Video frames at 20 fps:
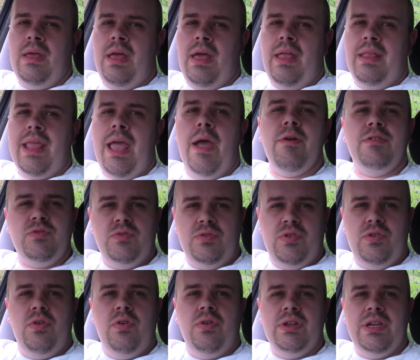And now it's
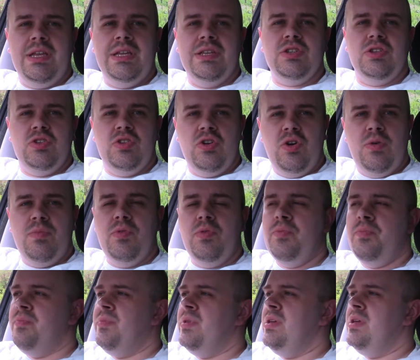recording
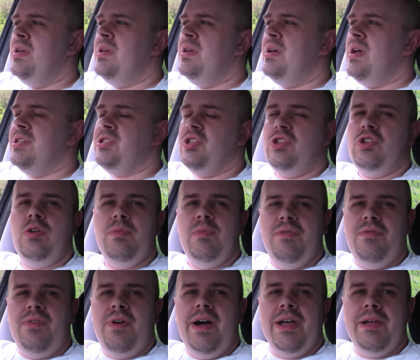as a normal
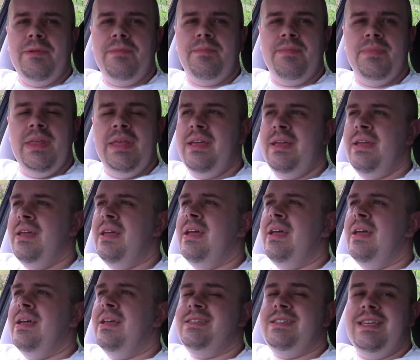file.
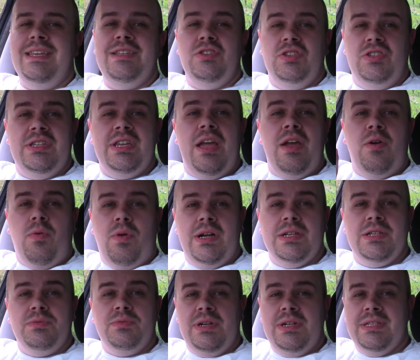And so it does take
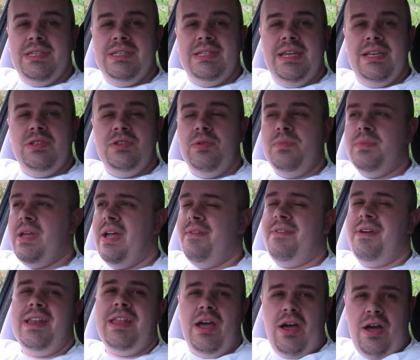quite a while to set up. Now,
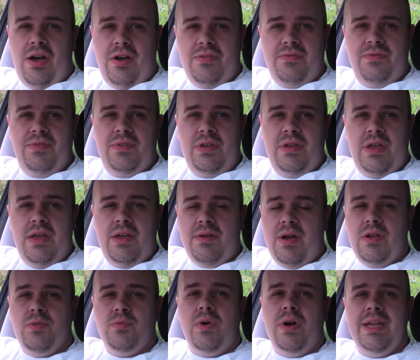if I had a
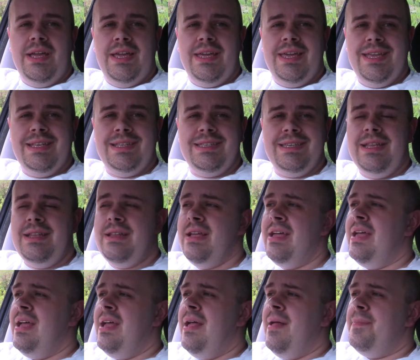hardwire kit in,
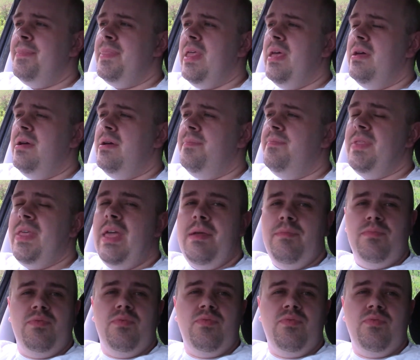it